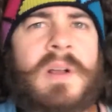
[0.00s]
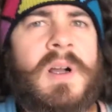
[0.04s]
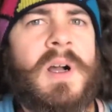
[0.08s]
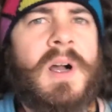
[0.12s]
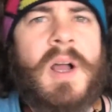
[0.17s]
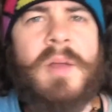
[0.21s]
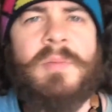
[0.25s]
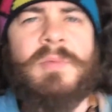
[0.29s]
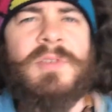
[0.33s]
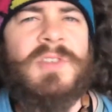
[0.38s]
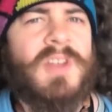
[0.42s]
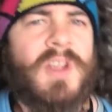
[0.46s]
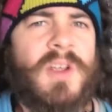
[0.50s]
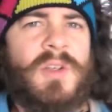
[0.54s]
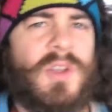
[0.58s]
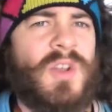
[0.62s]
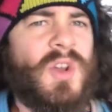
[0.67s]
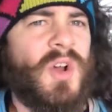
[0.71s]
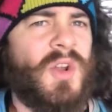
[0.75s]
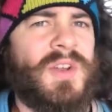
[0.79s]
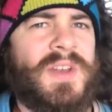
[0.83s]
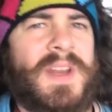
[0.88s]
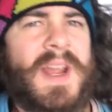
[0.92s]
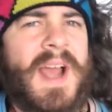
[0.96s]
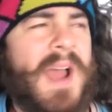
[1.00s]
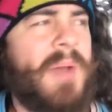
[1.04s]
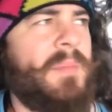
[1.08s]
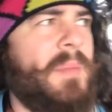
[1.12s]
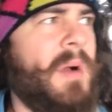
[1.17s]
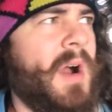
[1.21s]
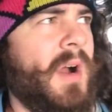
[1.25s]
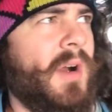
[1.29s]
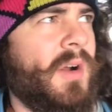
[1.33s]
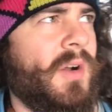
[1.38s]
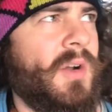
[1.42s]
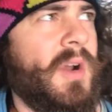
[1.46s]
Oh, I'm so goddamn
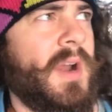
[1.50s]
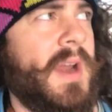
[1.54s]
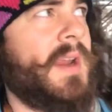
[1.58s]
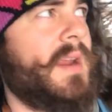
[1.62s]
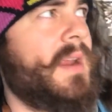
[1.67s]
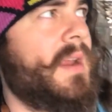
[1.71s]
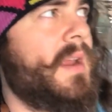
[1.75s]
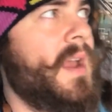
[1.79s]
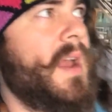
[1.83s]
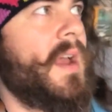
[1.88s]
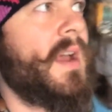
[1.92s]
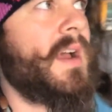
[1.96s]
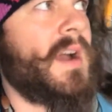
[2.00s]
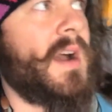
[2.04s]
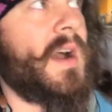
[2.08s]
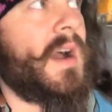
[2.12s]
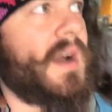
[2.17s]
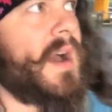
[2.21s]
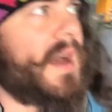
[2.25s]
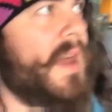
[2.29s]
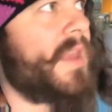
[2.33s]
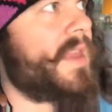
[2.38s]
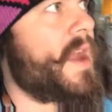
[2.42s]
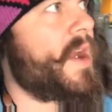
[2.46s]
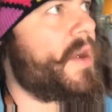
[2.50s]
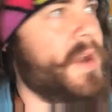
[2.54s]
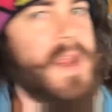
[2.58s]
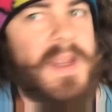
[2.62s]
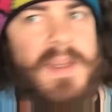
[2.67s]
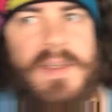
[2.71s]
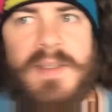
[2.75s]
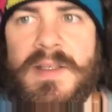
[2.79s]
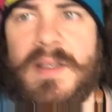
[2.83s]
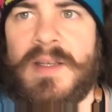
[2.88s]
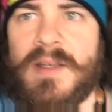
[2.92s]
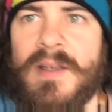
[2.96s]
hungry. Oh, there it
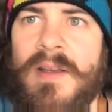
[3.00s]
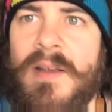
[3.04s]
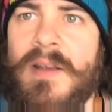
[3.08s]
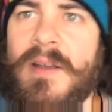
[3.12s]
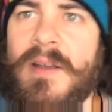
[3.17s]
is.